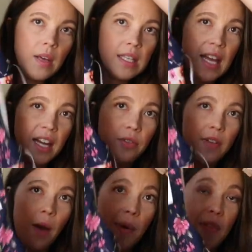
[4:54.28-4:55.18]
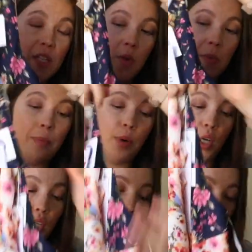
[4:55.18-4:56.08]
Excited for that one. This would be
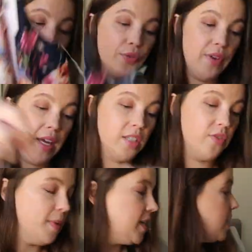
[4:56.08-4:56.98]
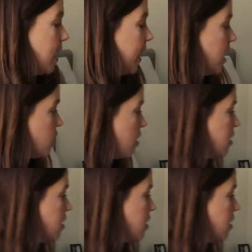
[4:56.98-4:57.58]
perfect for my staycation